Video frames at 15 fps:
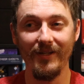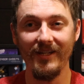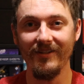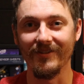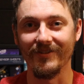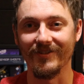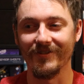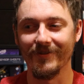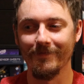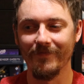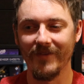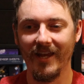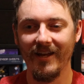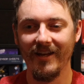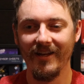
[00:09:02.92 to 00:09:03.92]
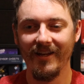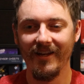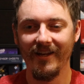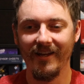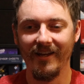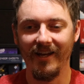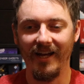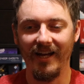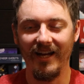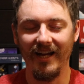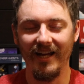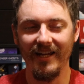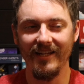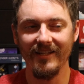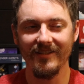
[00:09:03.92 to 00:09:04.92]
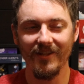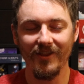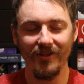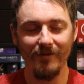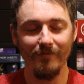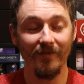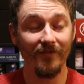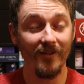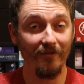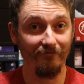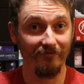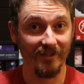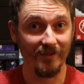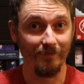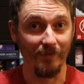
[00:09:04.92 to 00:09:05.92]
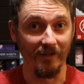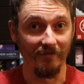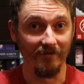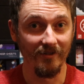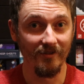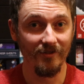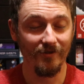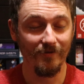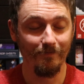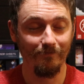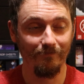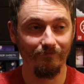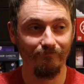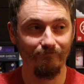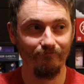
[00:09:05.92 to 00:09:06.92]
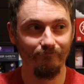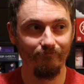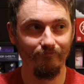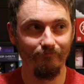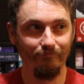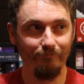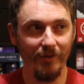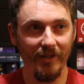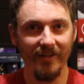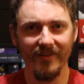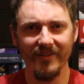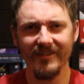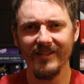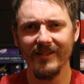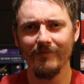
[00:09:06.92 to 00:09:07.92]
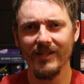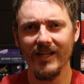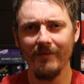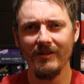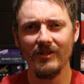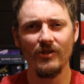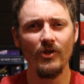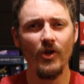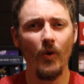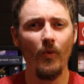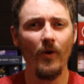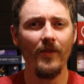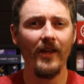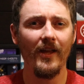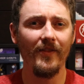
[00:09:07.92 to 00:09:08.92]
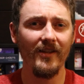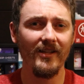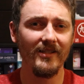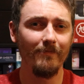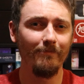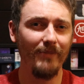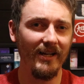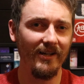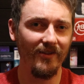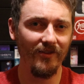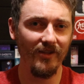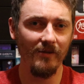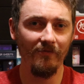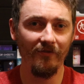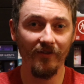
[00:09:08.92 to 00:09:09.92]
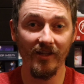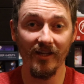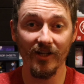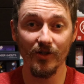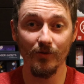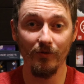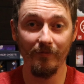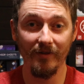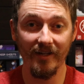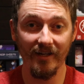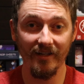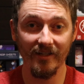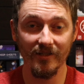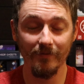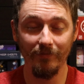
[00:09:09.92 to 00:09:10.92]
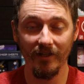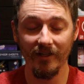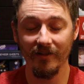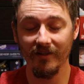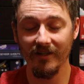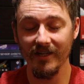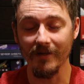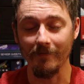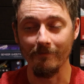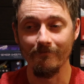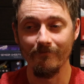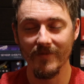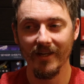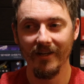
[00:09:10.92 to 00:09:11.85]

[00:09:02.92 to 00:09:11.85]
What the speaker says: piers. It's a theme I've never experienced, but at the same time it's not one that I think is a bad theme for the actual mechanics and play of the game.